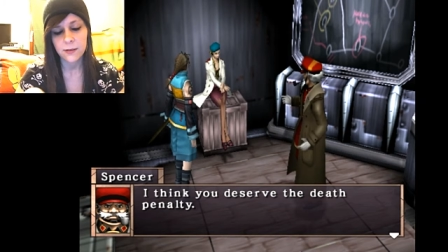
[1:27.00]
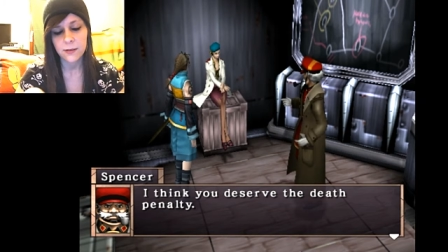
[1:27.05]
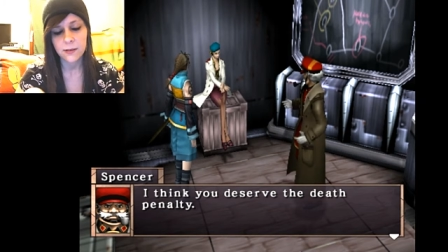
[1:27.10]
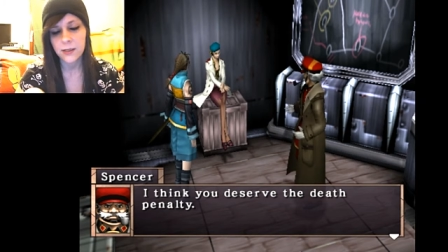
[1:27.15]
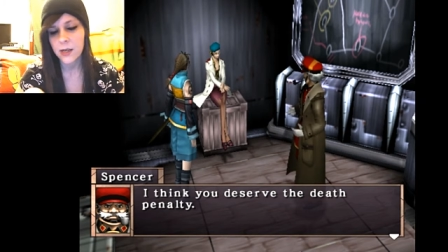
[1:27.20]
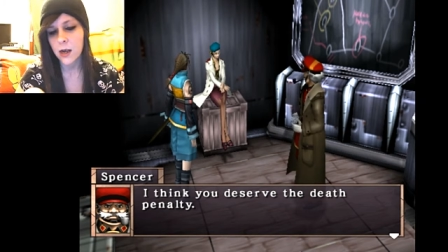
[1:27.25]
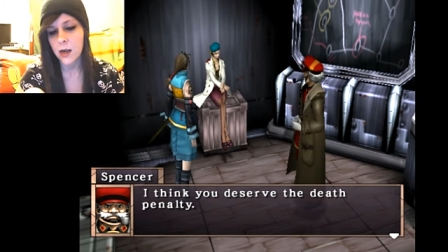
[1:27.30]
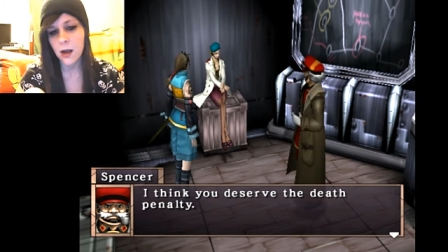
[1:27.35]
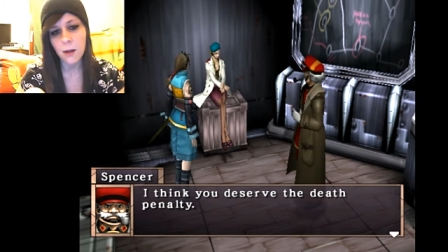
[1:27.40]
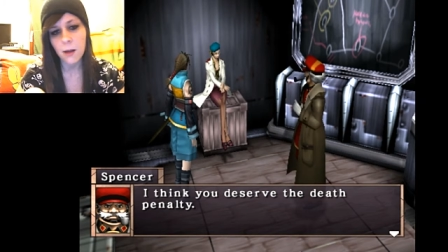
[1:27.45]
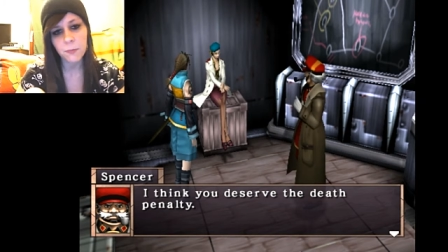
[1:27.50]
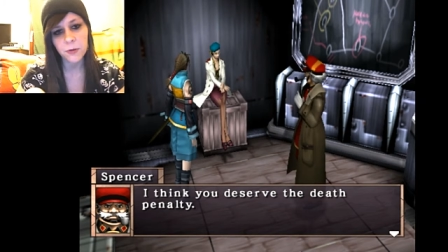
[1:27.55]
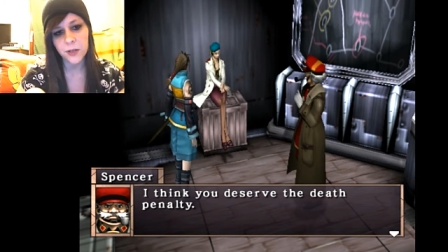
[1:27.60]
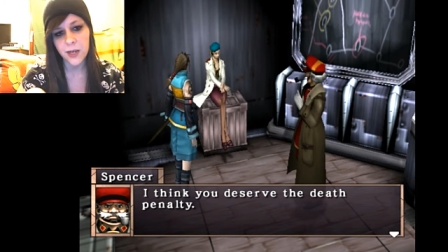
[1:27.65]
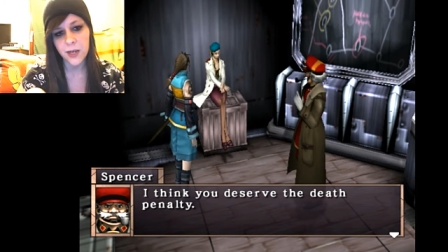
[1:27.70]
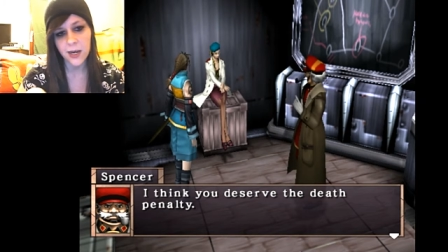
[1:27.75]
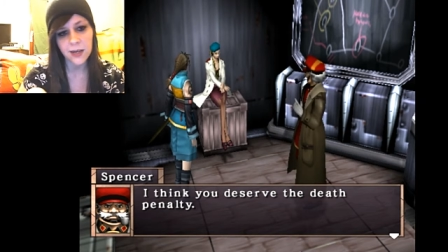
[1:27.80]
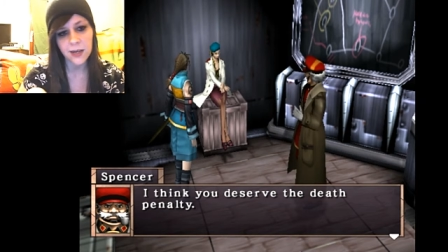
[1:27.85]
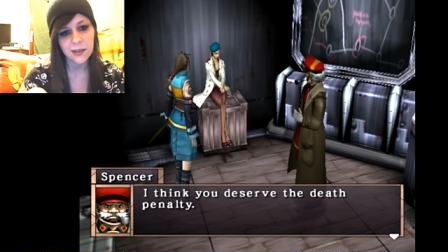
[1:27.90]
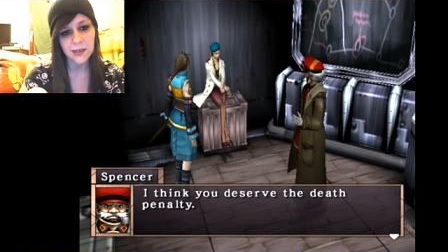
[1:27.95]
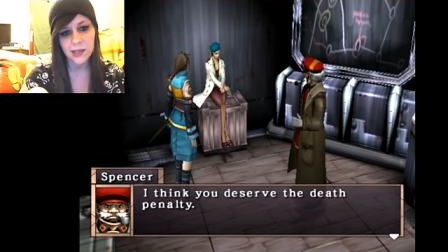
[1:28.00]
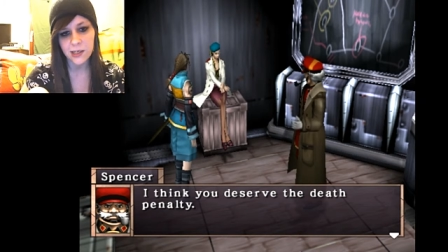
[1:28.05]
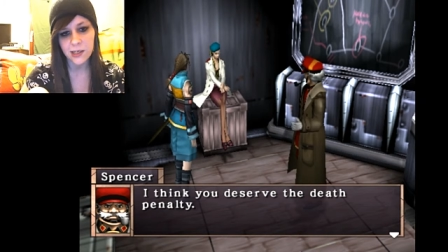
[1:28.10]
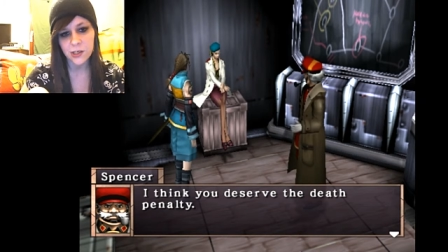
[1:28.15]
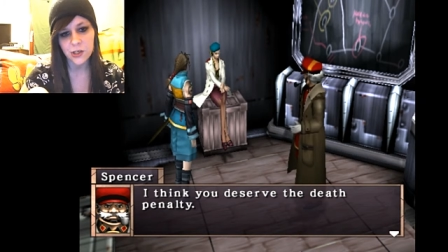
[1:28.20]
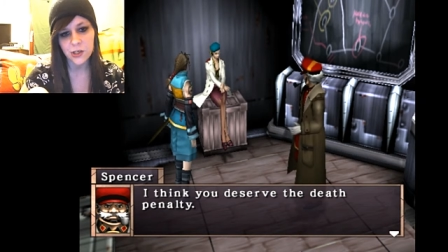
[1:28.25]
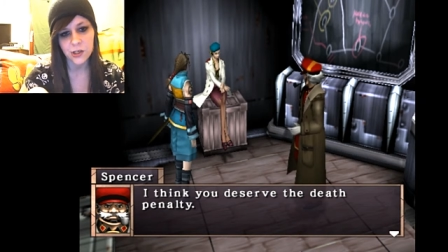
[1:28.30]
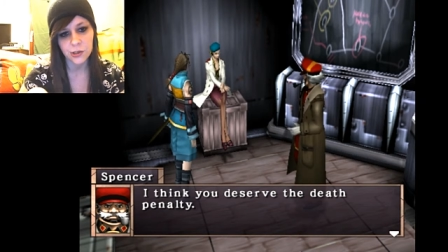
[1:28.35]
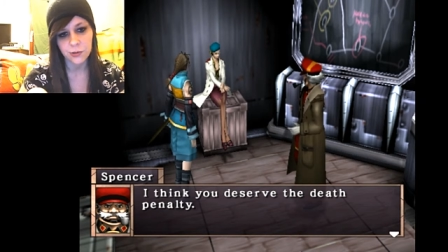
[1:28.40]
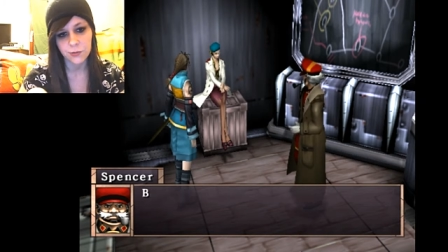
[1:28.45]
Complicated
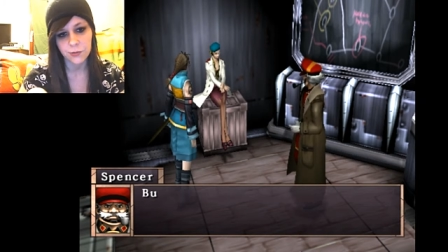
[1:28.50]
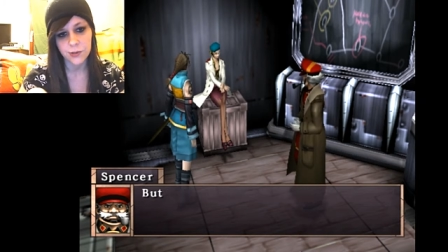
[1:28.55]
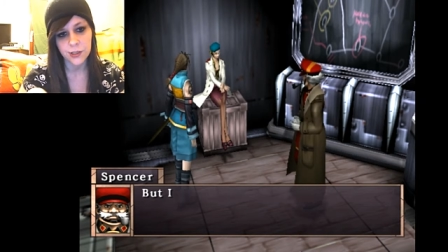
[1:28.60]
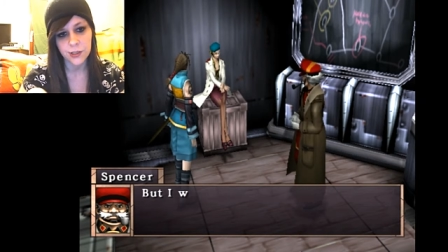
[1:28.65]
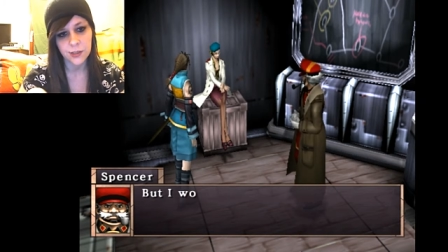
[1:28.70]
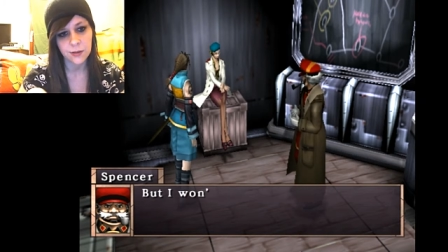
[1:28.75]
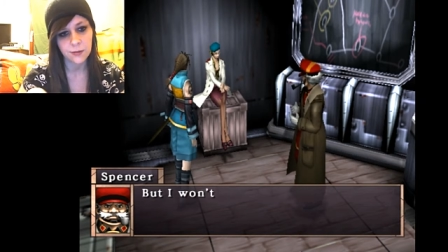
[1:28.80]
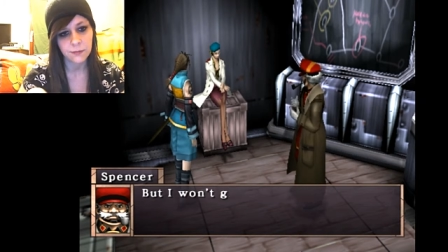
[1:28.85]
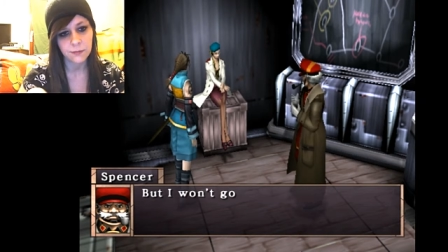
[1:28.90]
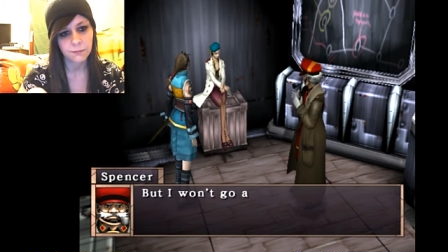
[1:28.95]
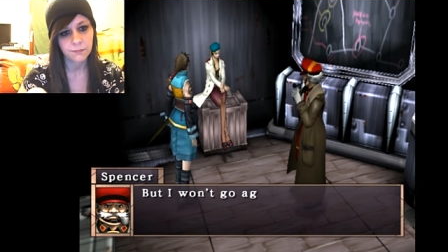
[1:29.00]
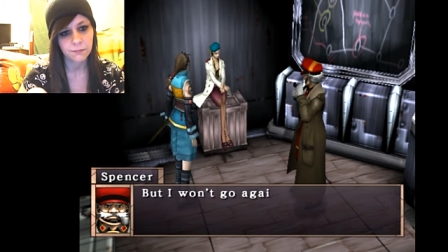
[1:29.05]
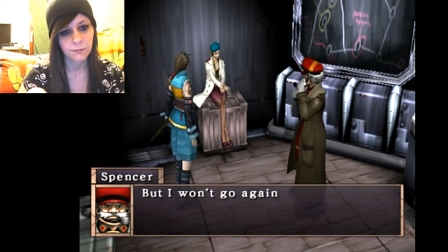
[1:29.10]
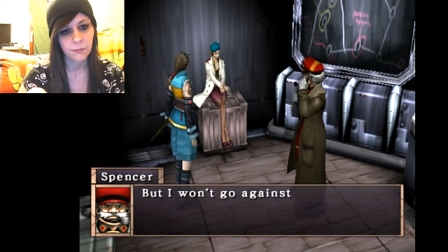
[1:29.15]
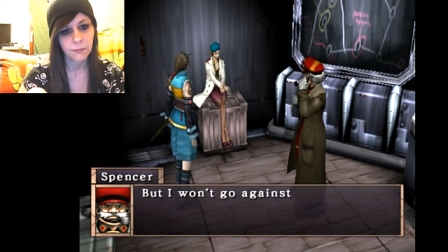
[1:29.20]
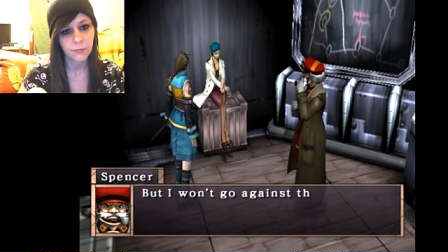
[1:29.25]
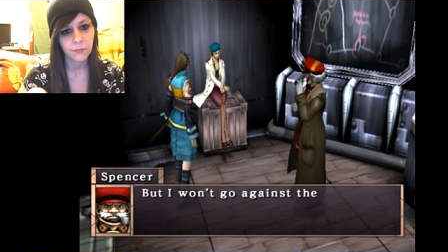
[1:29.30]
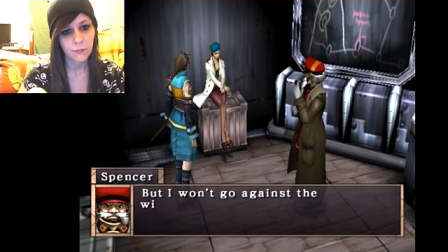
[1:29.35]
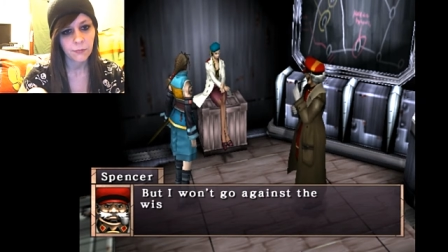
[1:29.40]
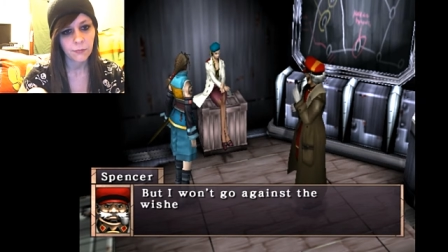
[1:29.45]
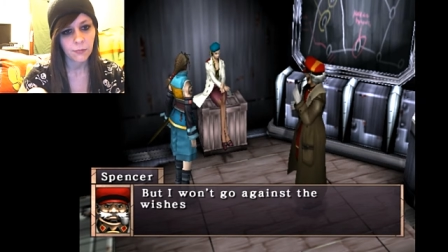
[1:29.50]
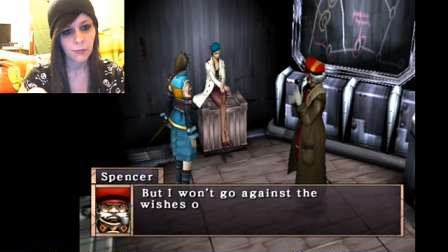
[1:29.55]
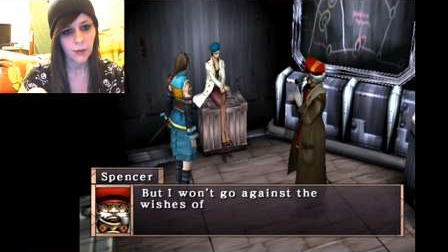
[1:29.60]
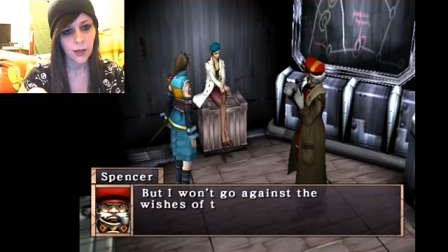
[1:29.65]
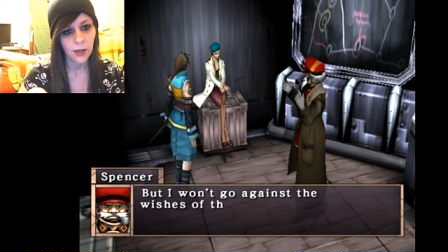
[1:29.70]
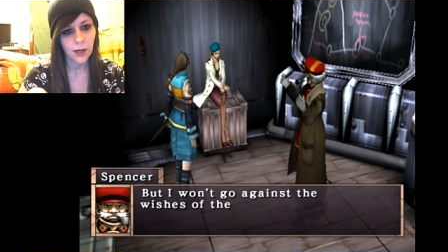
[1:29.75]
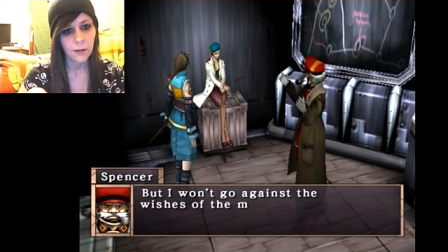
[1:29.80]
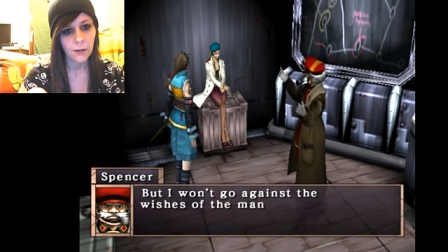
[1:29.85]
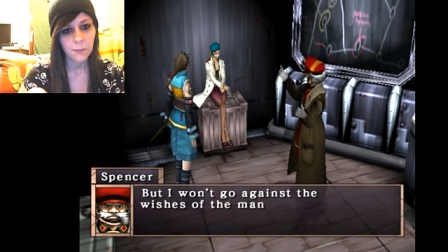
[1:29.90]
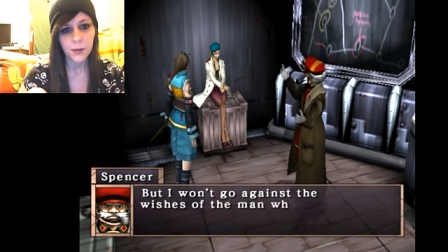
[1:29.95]
issues.
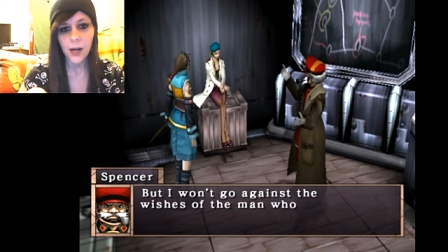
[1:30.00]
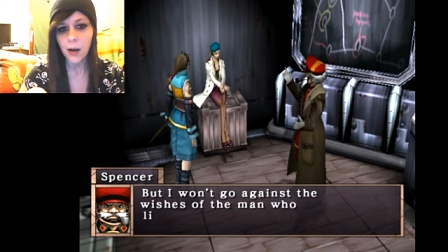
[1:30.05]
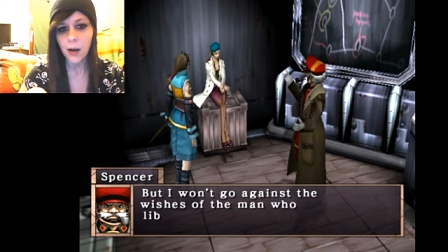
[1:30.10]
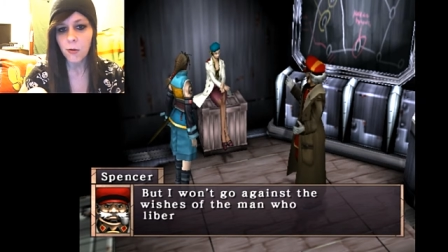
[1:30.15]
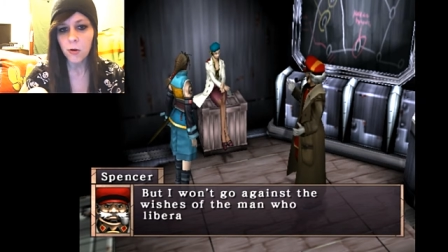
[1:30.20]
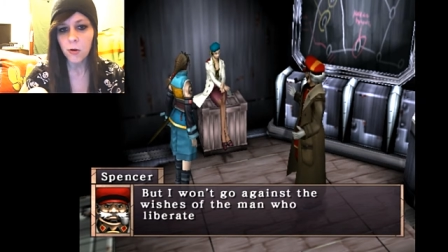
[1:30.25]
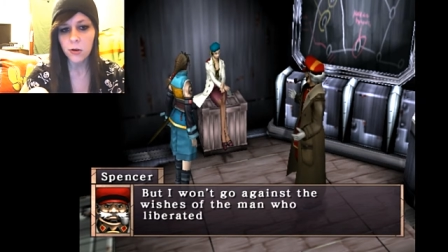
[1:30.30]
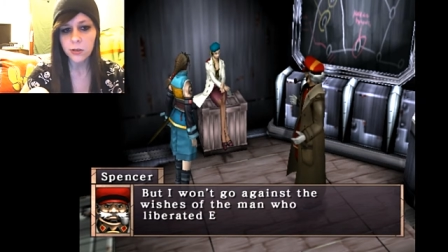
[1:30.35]
But I